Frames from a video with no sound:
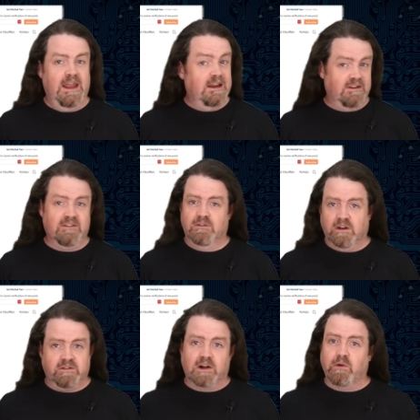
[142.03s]
It is
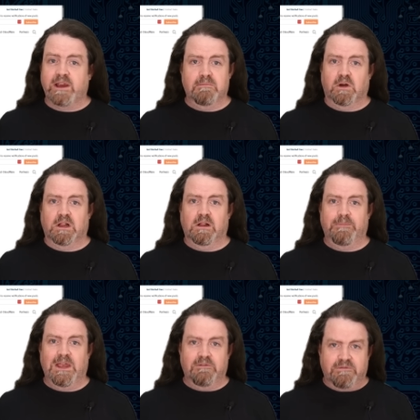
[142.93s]
not a great model.
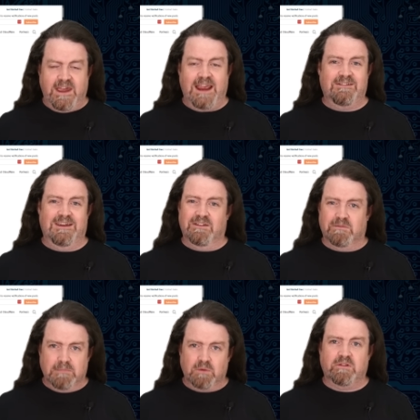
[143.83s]
In fact, it
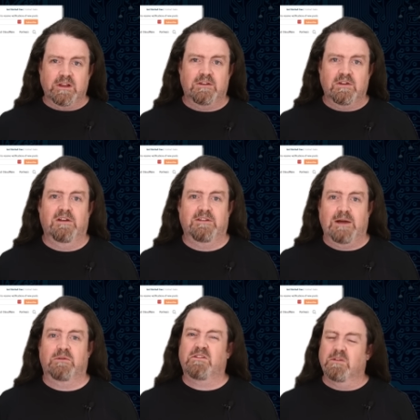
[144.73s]
has mostly turned
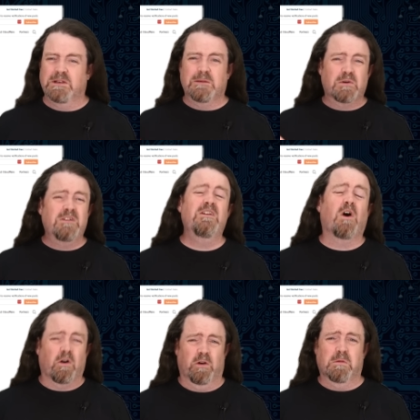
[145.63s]
out to be pretty
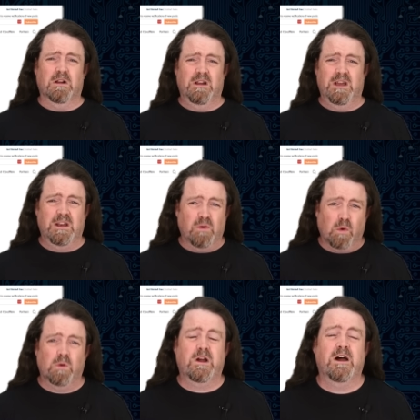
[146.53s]
horrible in
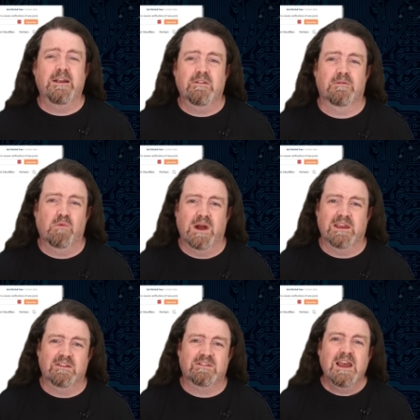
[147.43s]
all kinds of
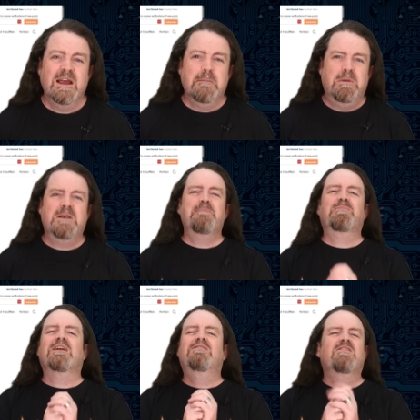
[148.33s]
ways, but
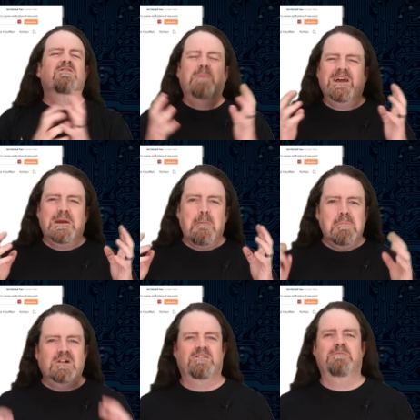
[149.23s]
Despite
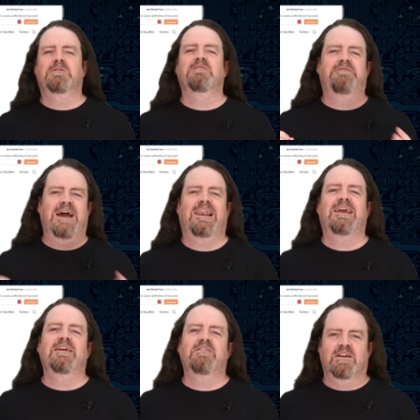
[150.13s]
multiple
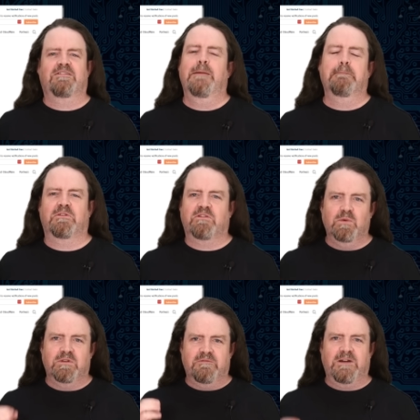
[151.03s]
valiant attempts
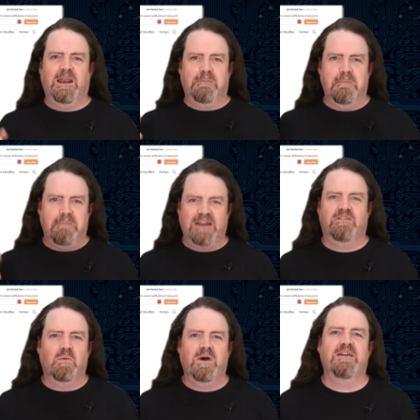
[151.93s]
to develop
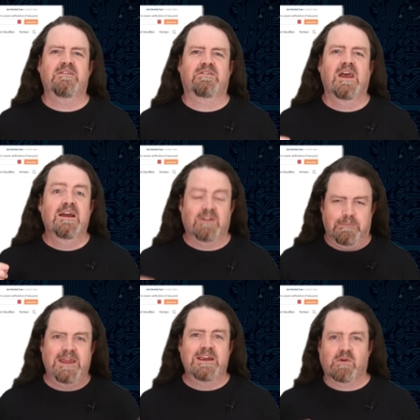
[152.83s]
better ways to
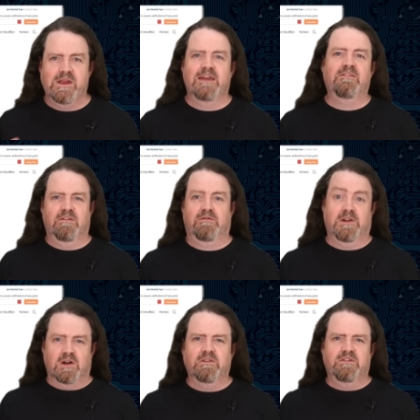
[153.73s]
pay creators
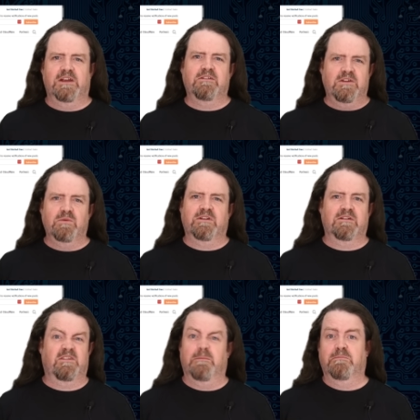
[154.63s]
for content
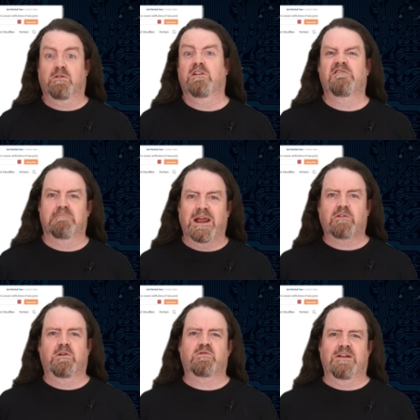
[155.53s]
using some sort of
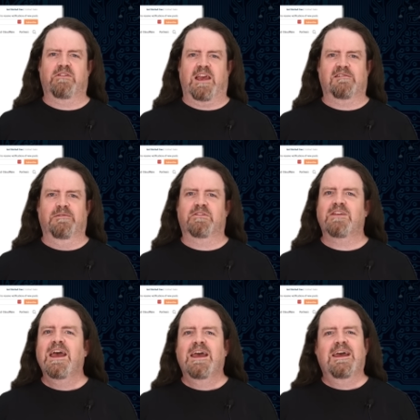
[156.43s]
microtransactions,